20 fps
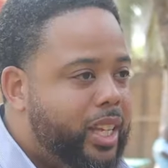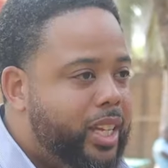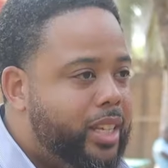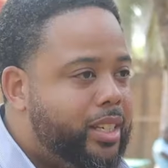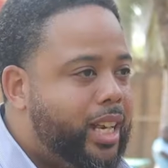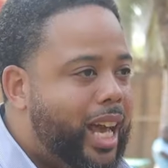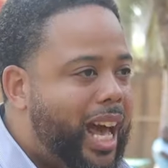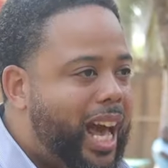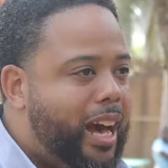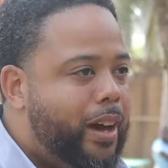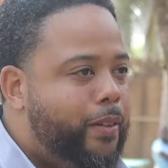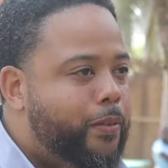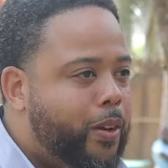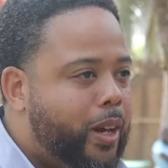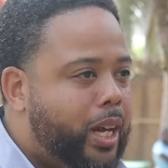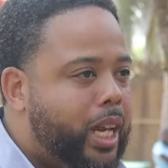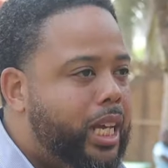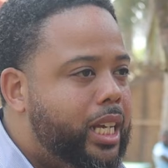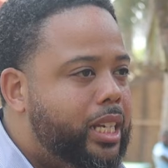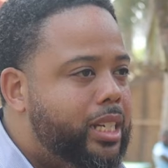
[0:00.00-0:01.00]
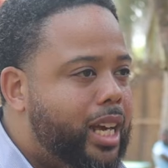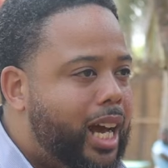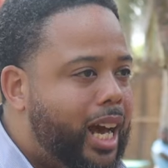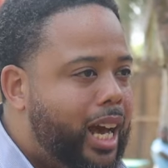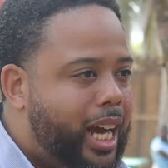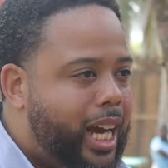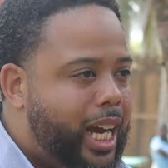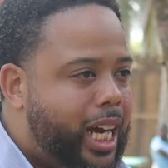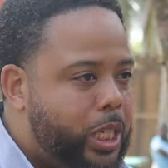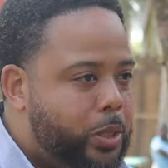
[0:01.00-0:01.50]
this African
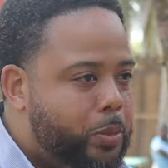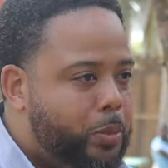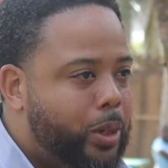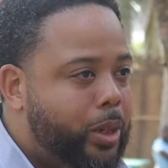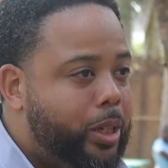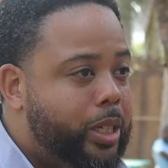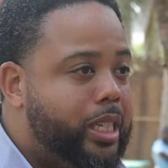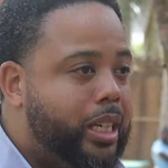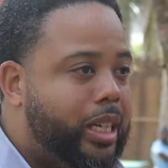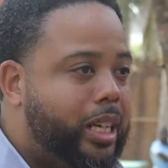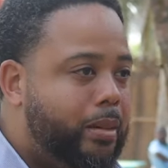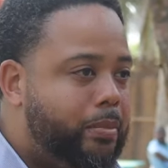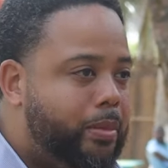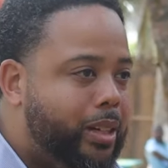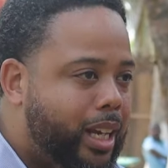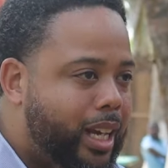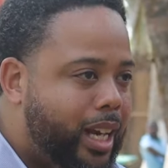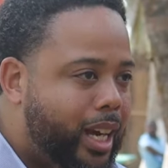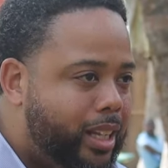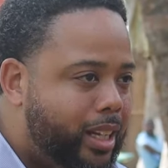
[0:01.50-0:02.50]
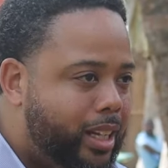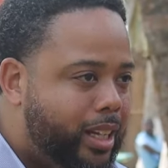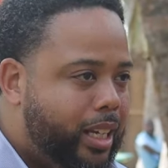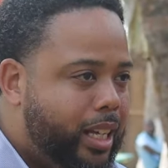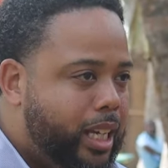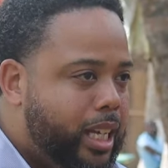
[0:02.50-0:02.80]
diaspora to come together,